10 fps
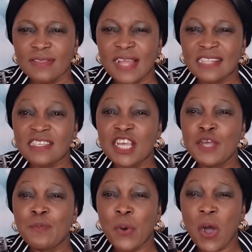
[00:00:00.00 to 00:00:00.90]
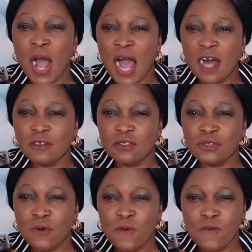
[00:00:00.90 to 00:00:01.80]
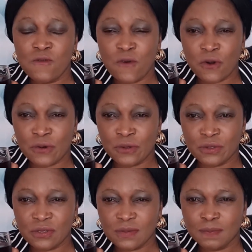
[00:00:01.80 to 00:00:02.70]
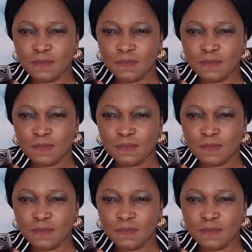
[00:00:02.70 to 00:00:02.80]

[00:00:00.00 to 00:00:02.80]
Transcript: that he poured out for us.